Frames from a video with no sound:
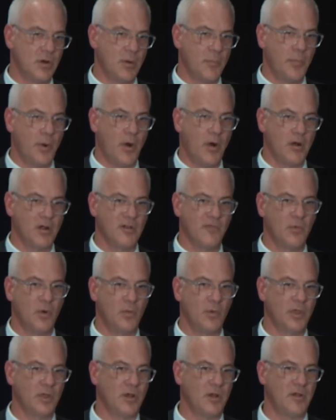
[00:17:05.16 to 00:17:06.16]
part of what
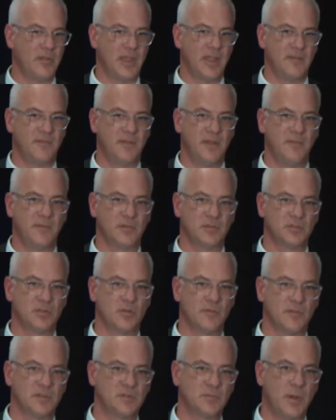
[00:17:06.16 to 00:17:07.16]
we call that
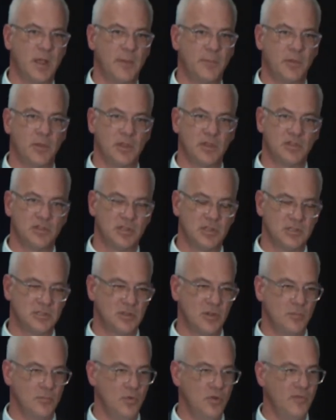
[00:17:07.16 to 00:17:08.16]
fee-for-service population. And
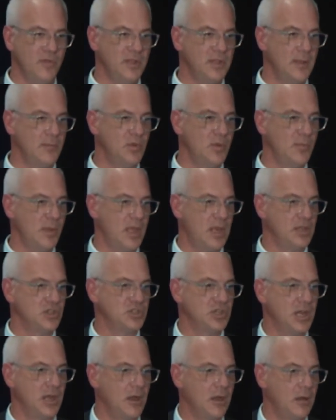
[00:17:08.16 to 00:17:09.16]
so moving them to
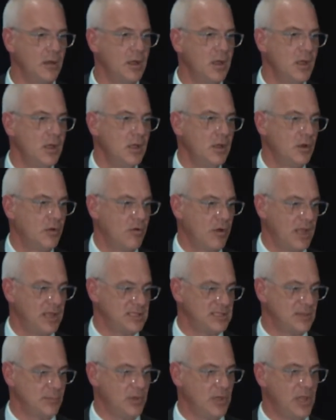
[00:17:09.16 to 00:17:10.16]
managed care
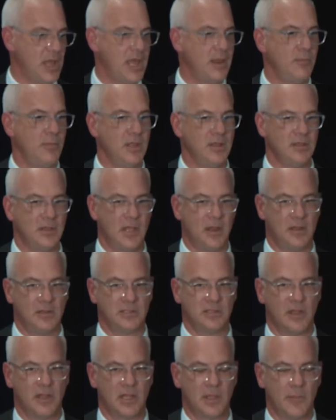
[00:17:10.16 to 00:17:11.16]
creates some alignment that I'll
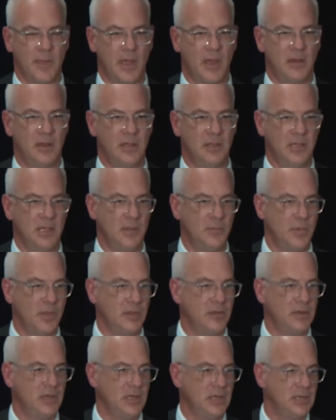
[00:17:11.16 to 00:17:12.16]
talk about and the
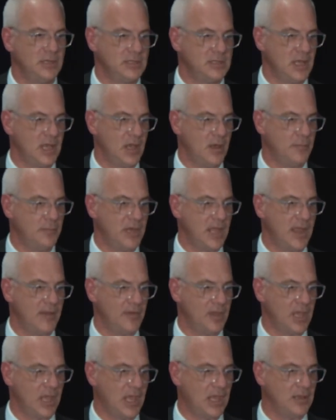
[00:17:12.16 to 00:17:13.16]
ability to help
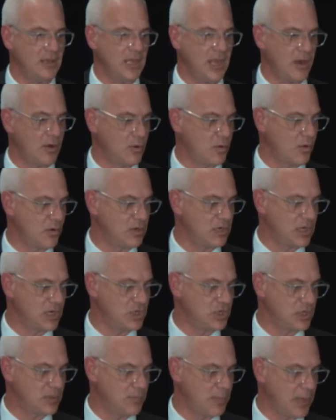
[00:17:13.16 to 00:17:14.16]
navigate care
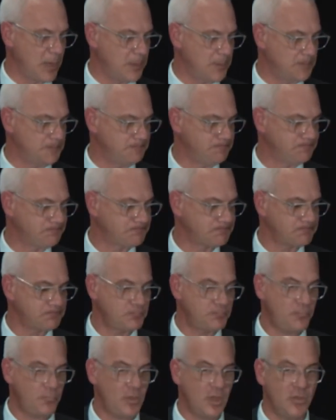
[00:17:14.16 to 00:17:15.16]
coordination better.
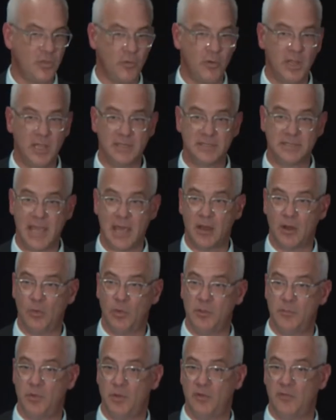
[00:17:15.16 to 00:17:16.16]
3 is how do we move